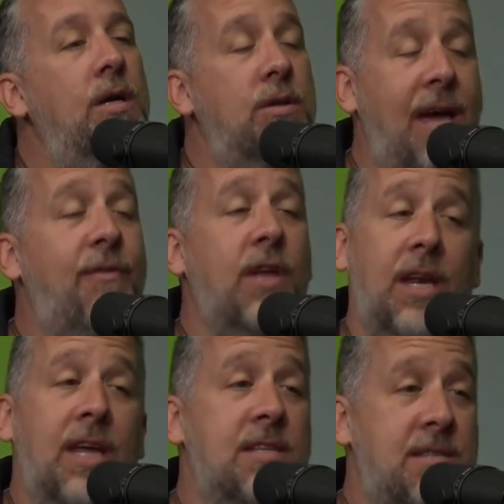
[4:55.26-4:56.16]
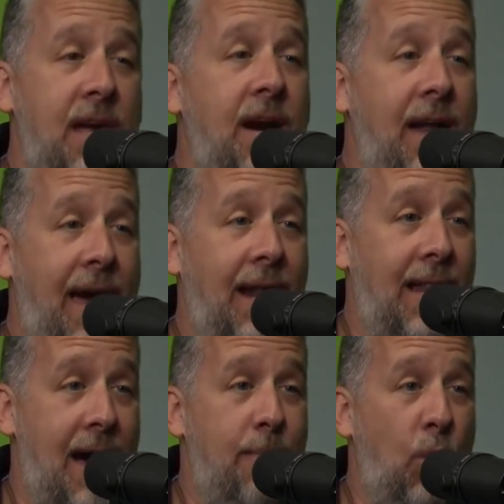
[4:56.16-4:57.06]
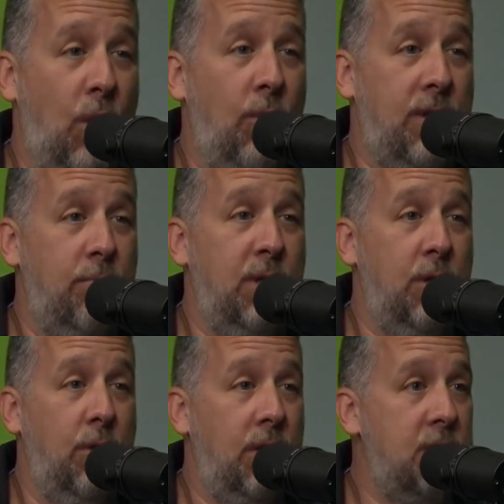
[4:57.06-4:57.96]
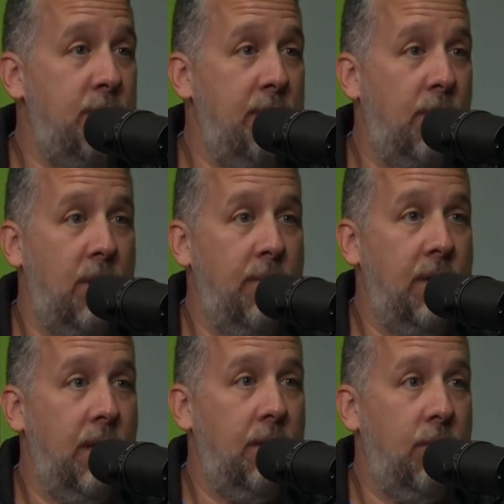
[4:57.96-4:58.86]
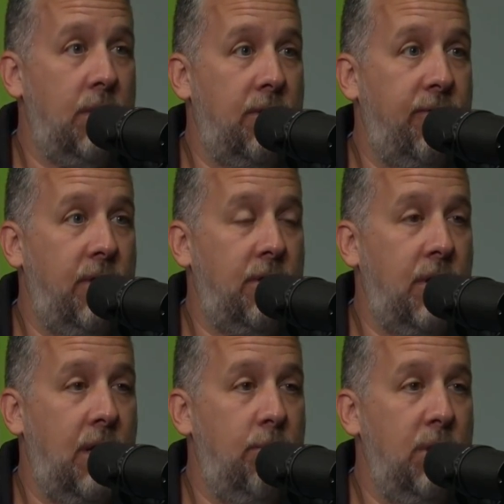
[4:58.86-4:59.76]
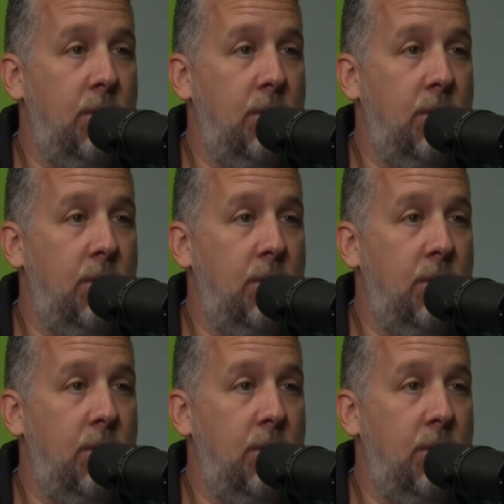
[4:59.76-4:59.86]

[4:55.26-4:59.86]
you're definitely going to get stared at a lot more with the blue one because people are going to be like, yeah, what the fuck? We got a blue